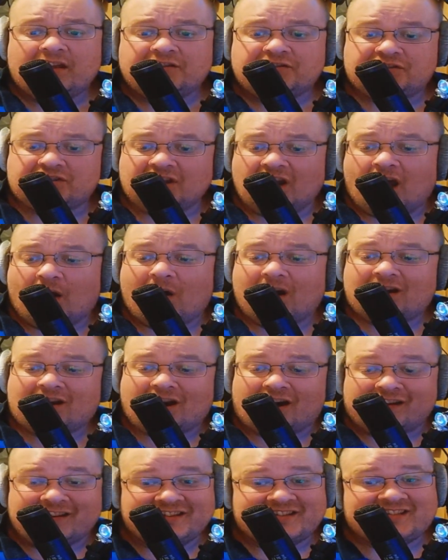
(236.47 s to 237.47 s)
Do you know what I
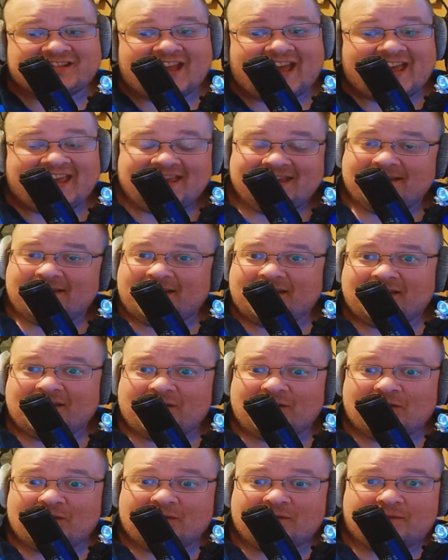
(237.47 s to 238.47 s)
gotta say?
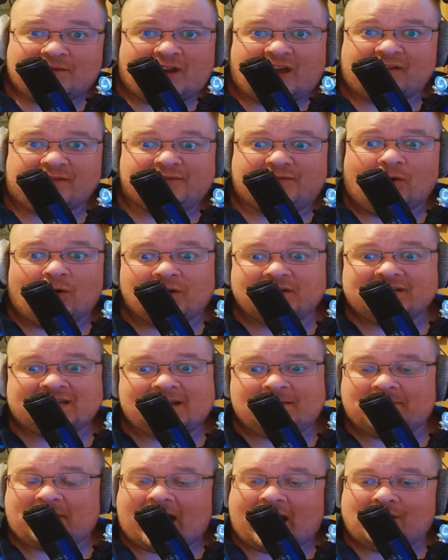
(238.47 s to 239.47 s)
For like
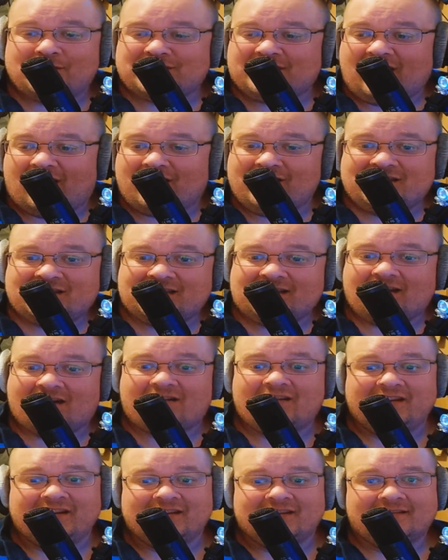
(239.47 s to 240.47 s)

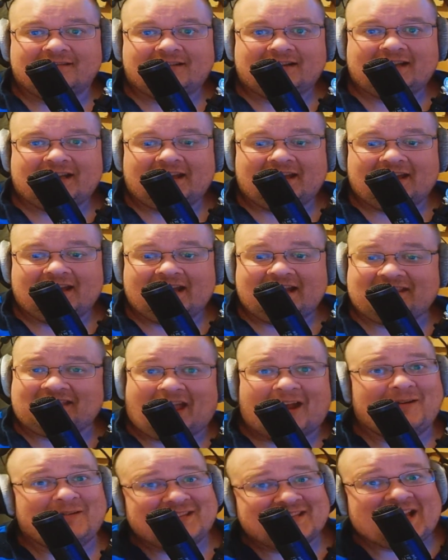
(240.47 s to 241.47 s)
£14.99,
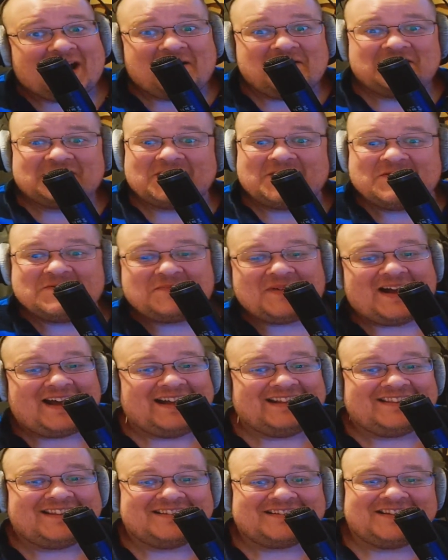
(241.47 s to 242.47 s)
don't sound too
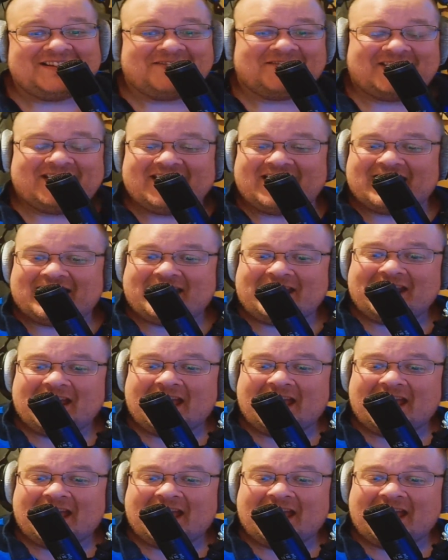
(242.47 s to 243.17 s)
bad, does it really?